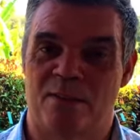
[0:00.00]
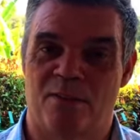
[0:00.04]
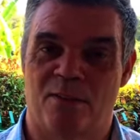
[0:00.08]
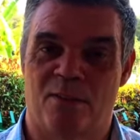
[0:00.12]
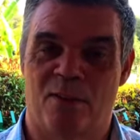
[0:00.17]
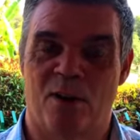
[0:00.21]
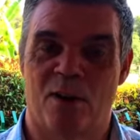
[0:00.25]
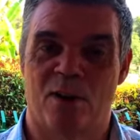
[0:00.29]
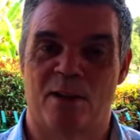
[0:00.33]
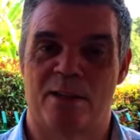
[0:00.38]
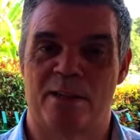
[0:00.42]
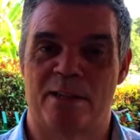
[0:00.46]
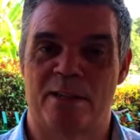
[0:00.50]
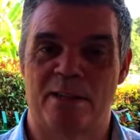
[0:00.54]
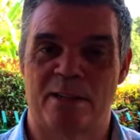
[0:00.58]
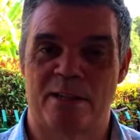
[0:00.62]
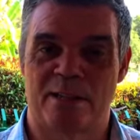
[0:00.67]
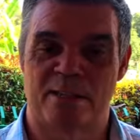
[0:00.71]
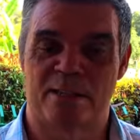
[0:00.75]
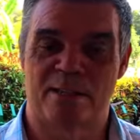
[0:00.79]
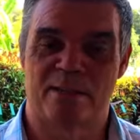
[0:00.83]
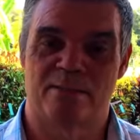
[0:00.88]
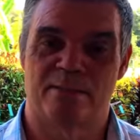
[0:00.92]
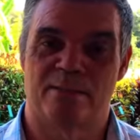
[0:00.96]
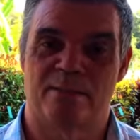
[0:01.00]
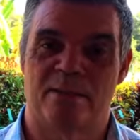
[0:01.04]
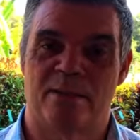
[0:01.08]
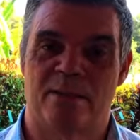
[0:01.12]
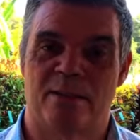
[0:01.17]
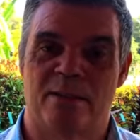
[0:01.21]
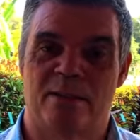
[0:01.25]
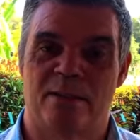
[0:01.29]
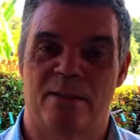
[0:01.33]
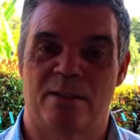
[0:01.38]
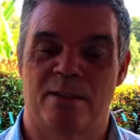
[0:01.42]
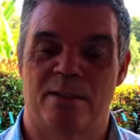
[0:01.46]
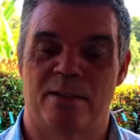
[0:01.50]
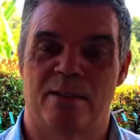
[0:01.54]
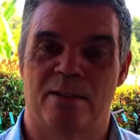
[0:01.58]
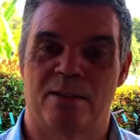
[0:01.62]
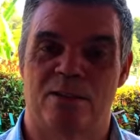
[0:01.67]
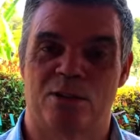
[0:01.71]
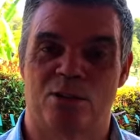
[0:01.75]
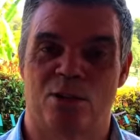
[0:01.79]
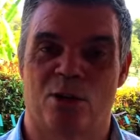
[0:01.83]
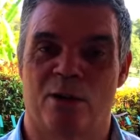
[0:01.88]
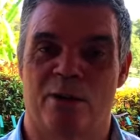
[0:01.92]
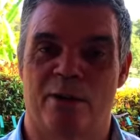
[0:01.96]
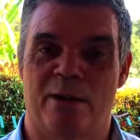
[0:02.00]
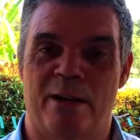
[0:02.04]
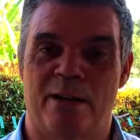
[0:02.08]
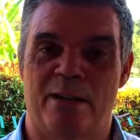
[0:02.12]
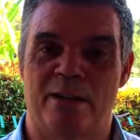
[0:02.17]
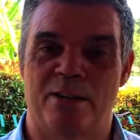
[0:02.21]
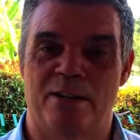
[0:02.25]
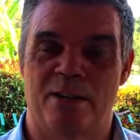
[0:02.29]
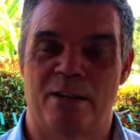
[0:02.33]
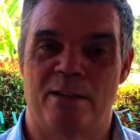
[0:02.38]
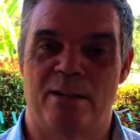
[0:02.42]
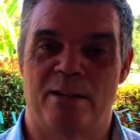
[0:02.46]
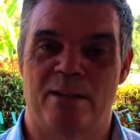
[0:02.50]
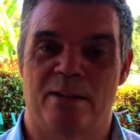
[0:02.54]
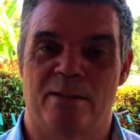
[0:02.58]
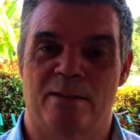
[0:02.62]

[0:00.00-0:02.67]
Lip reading: of all of this solar energy.